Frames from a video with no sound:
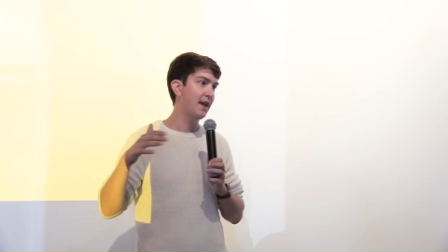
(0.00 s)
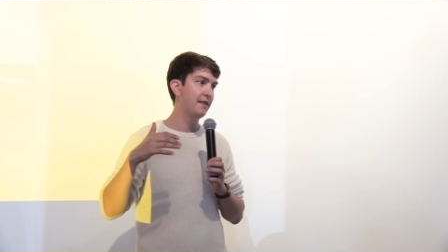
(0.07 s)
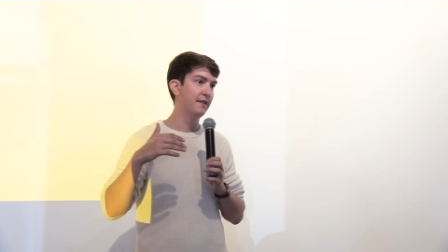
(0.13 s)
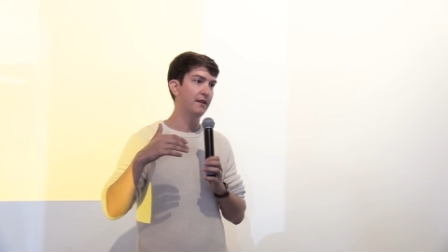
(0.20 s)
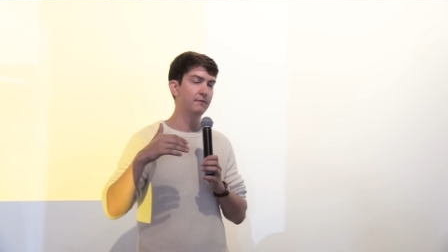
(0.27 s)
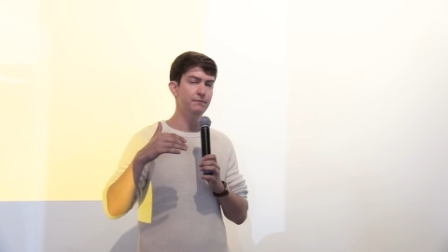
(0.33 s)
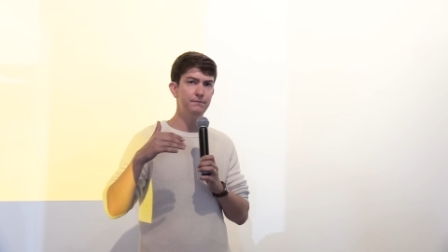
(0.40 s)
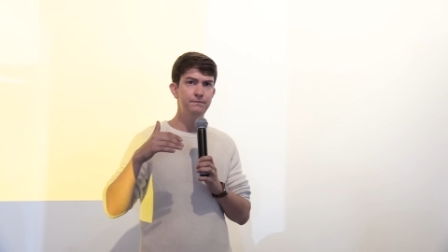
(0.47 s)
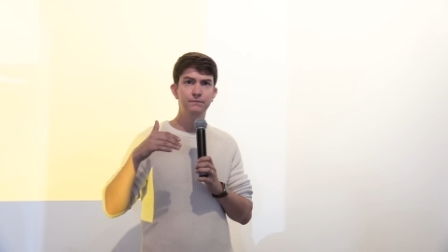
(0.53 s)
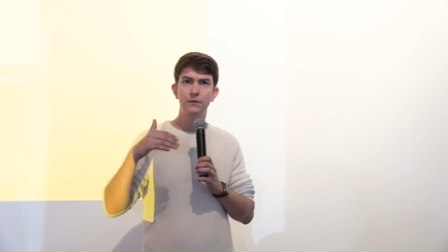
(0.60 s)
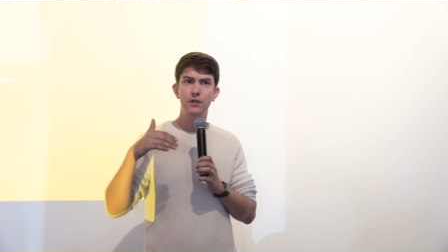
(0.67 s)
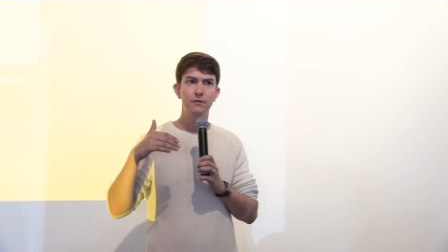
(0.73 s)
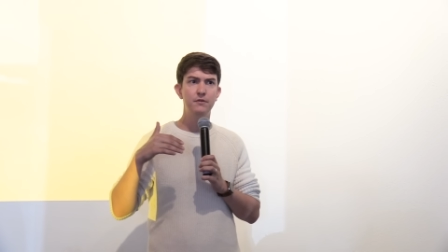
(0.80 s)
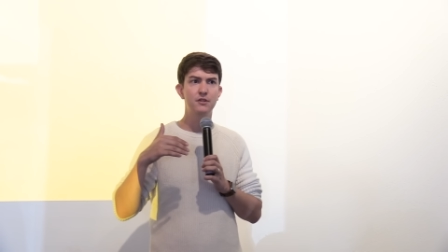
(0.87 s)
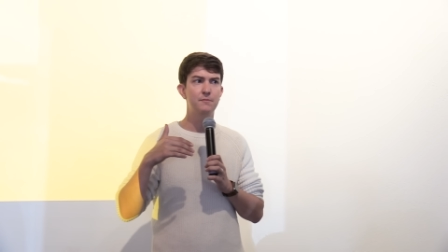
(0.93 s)
And then
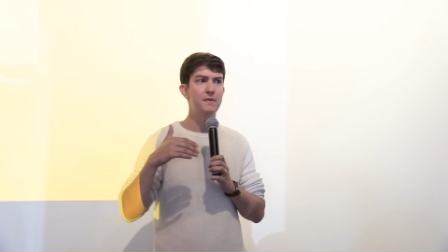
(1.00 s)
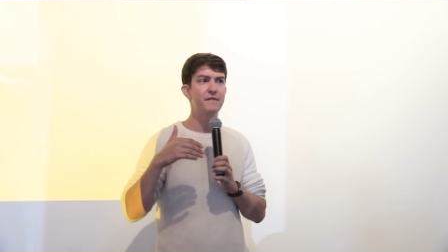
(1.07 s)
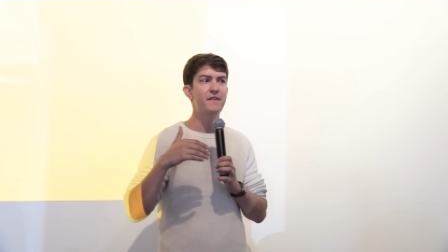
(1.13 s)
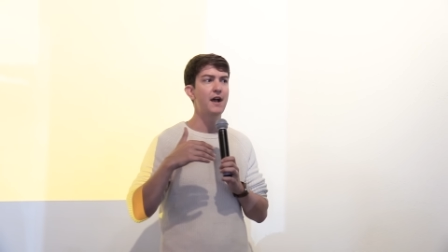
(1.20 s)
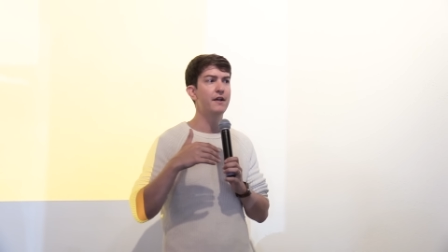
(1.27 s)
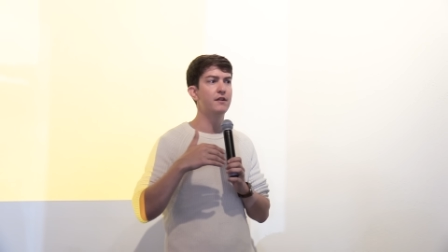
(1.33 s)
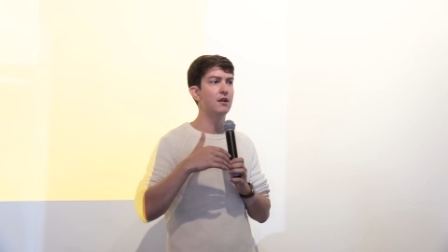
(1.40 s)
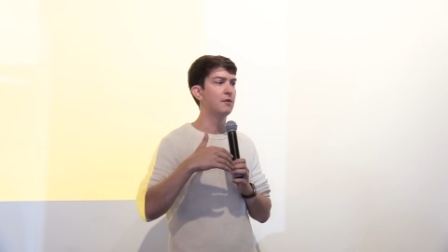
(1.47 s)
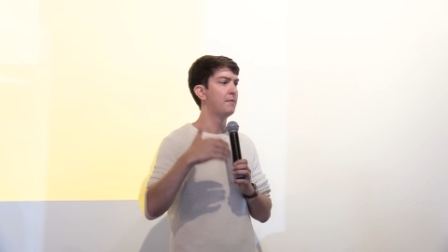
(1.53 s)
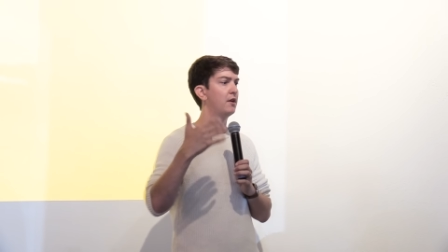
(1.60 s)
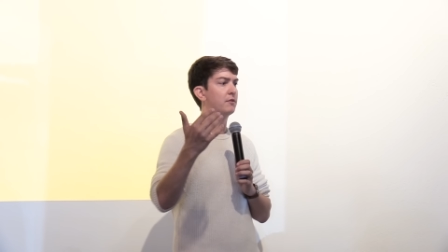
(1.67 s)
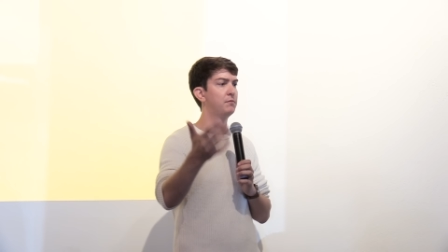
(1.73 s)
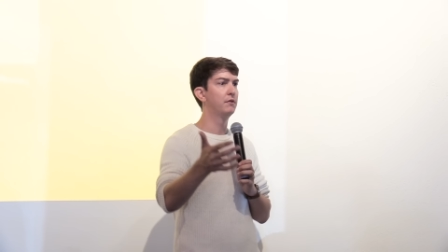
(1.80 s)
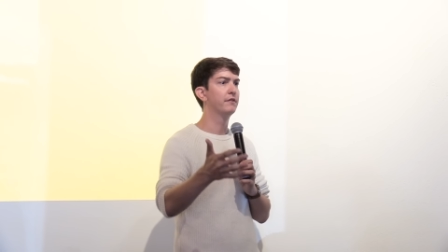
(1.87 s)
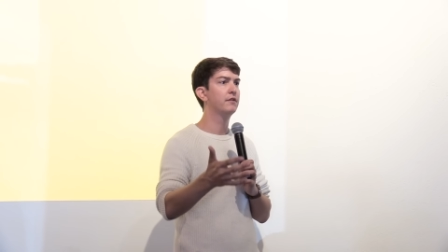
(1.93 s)
you'd just be valued on a
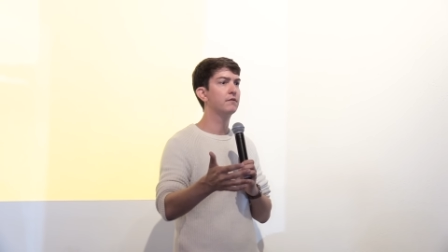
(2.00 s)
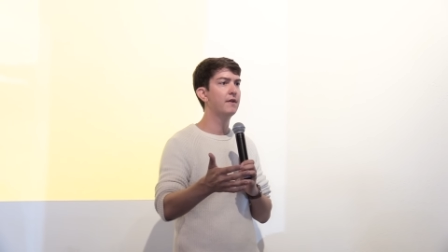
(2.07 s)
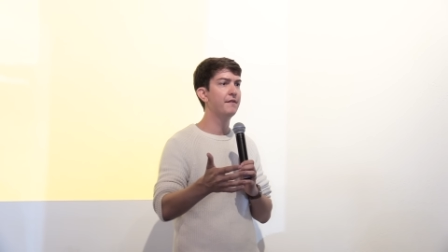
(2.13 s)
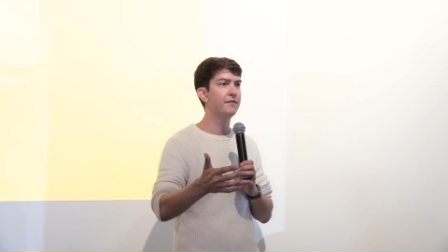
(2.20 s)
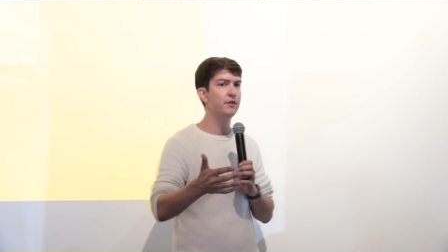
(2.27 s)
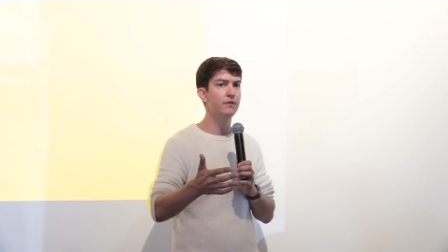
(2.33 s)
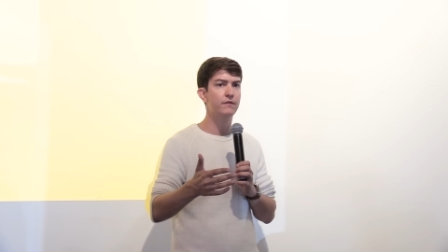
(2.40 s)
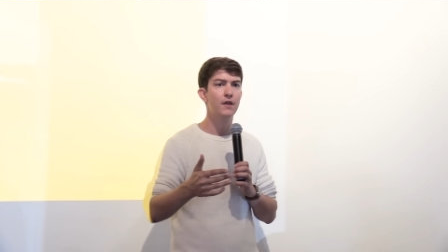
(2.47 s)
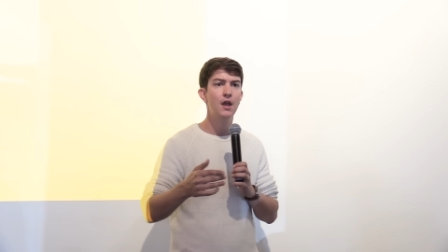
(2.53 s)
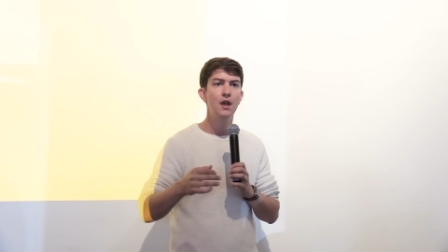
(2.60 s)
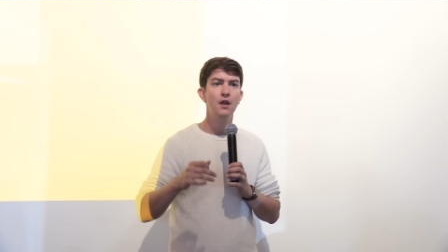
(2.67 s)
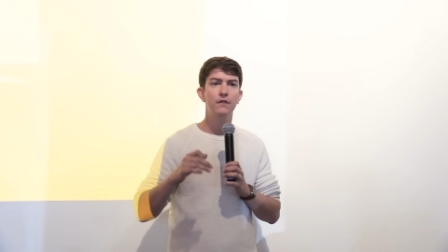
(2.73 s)
multiple of your revenues.